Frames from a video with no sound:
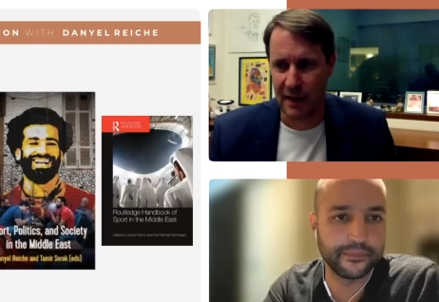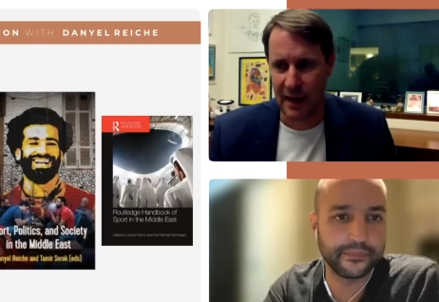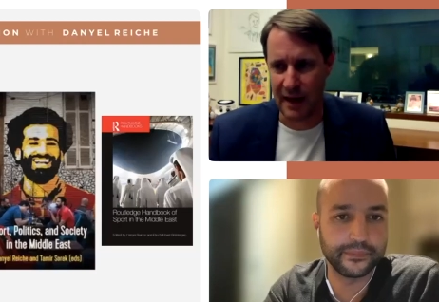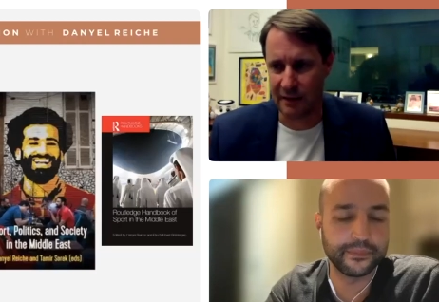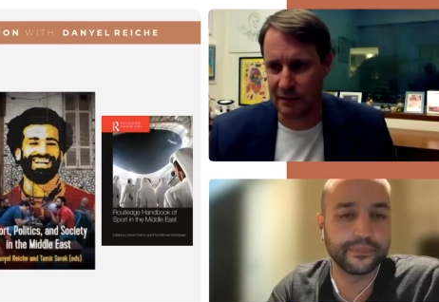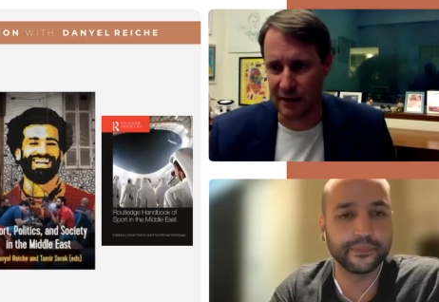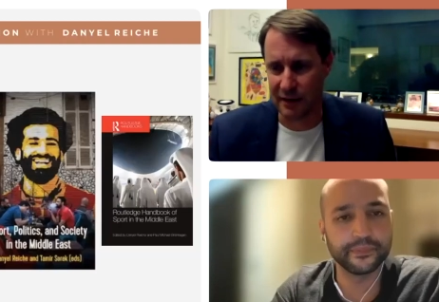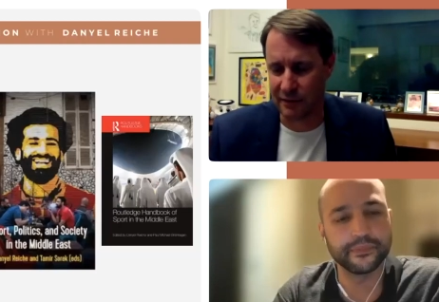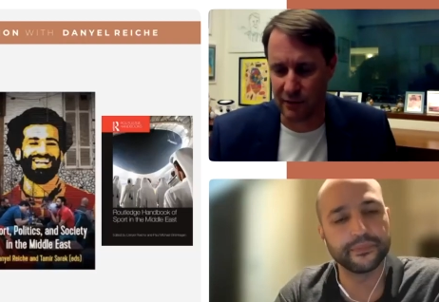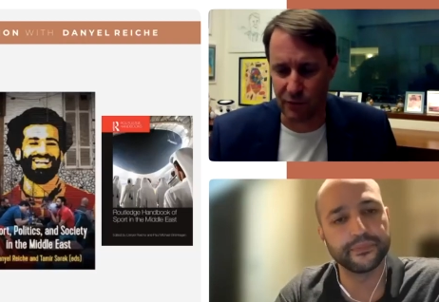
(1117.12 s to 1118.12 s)

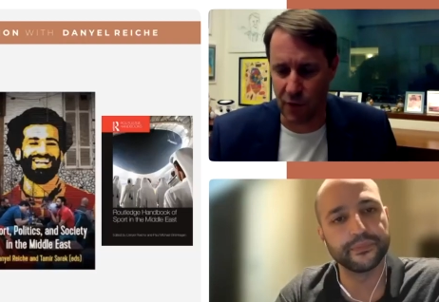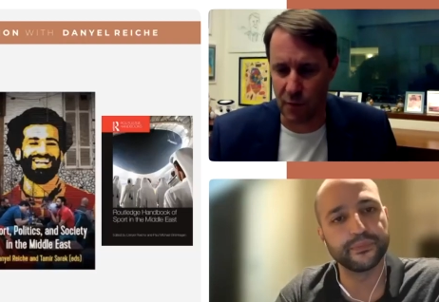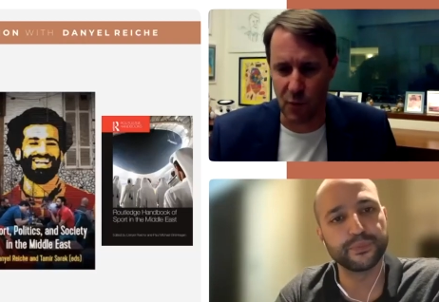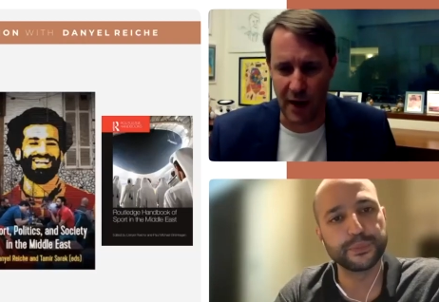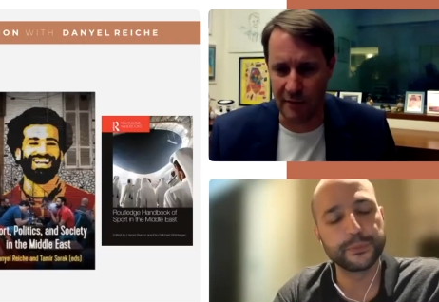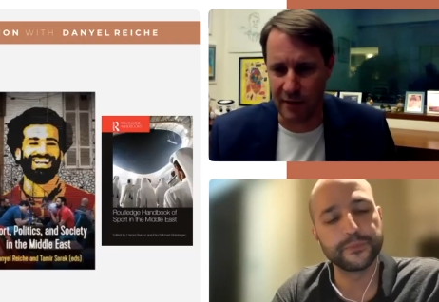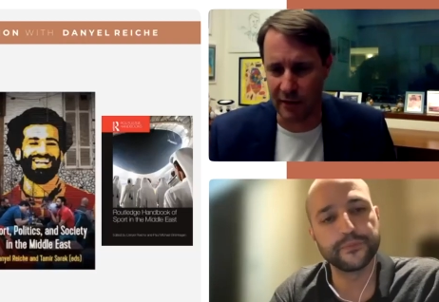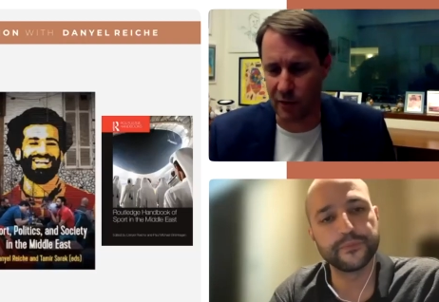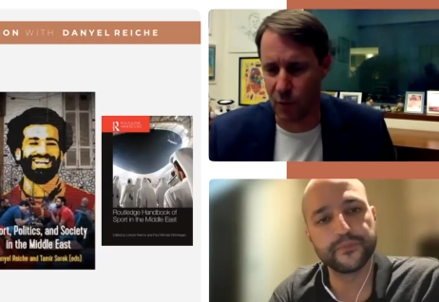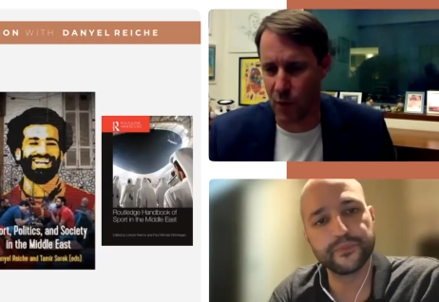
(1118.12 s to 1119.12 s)
Speaker 1: athletes from wherever in the